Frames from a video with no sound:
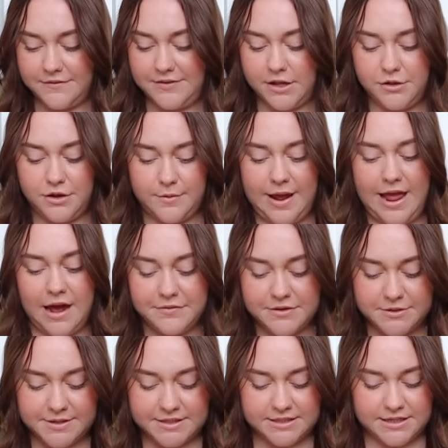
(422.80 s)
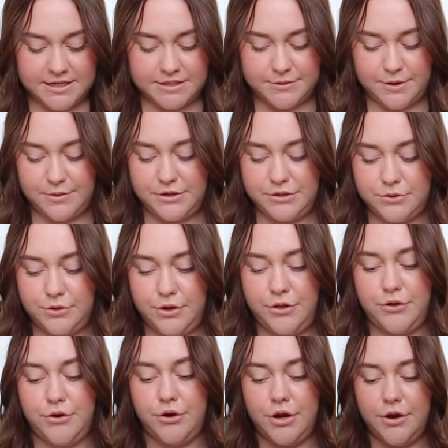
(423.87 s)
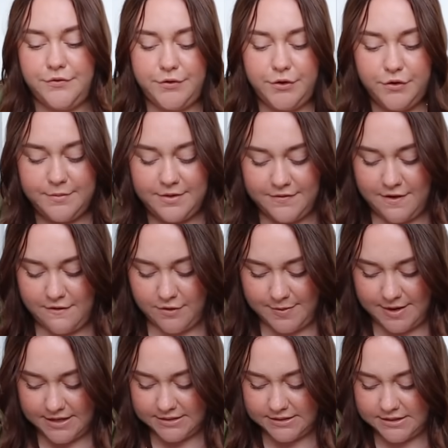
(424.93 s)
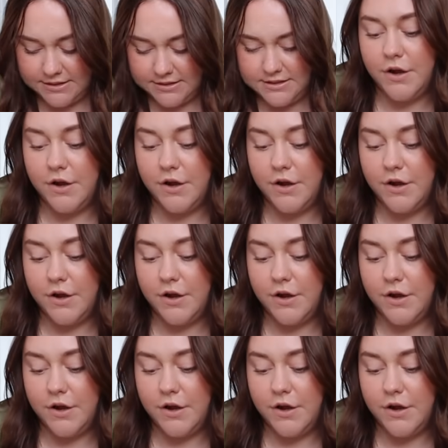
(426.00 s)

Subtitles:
loving a lot of my outfits recently, so I want to talk you through a few of my favorite pieces.